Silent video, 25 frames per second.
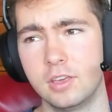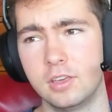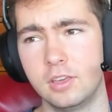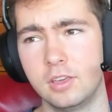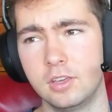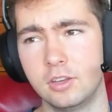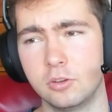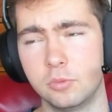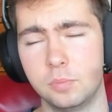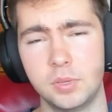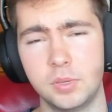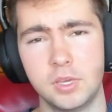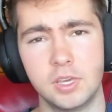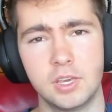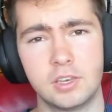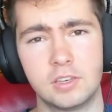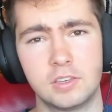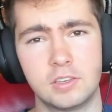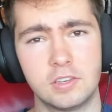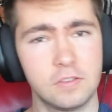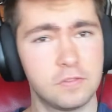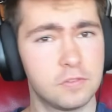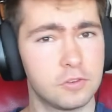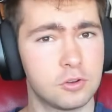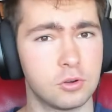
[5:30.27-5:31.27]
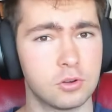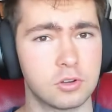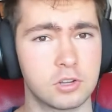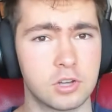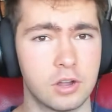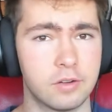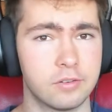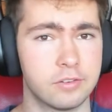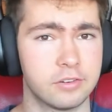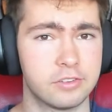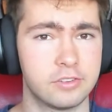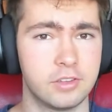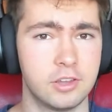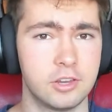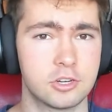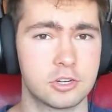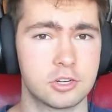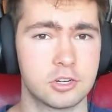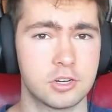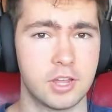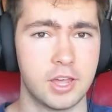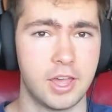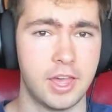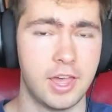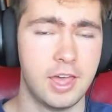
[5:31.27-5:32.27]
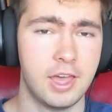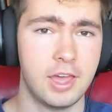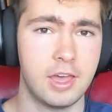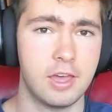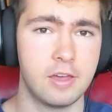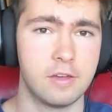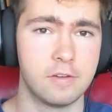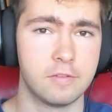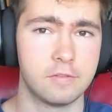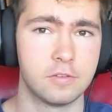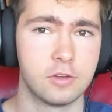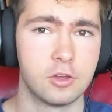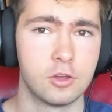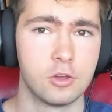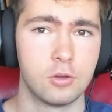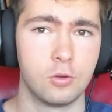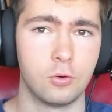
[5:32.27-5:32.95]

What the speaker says: it'll be a difficult conversation to have,